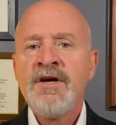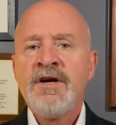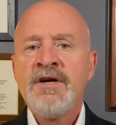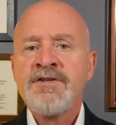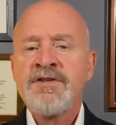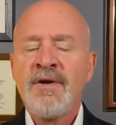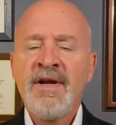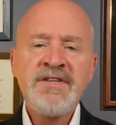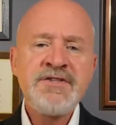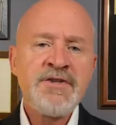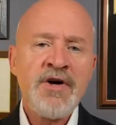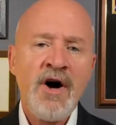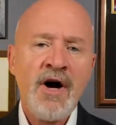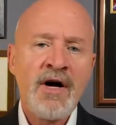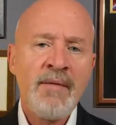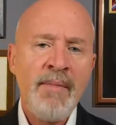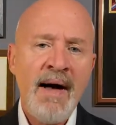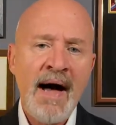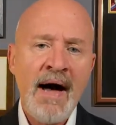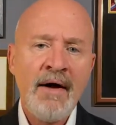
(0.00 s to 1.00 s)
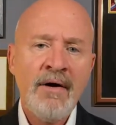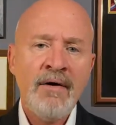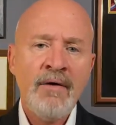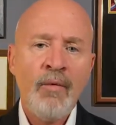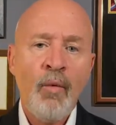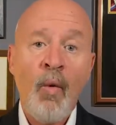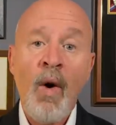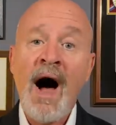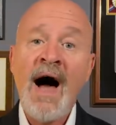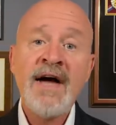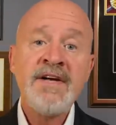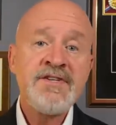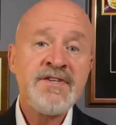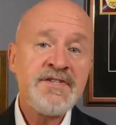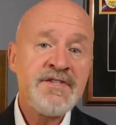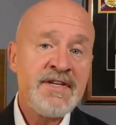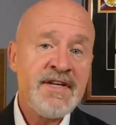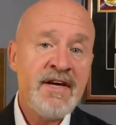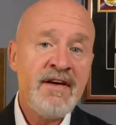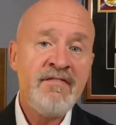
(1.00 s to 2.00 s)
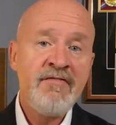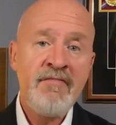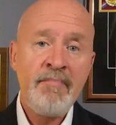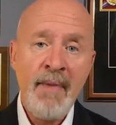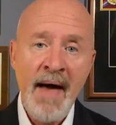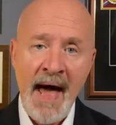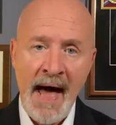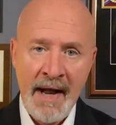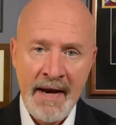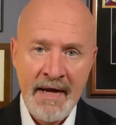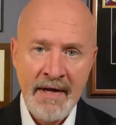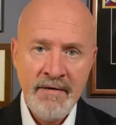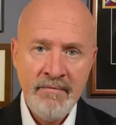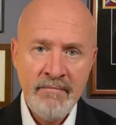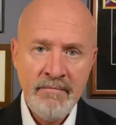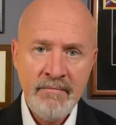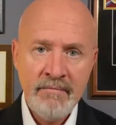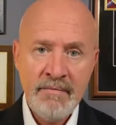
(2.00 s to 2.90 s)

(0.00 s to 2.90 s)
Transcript: So let's talk about why Steve Bannon,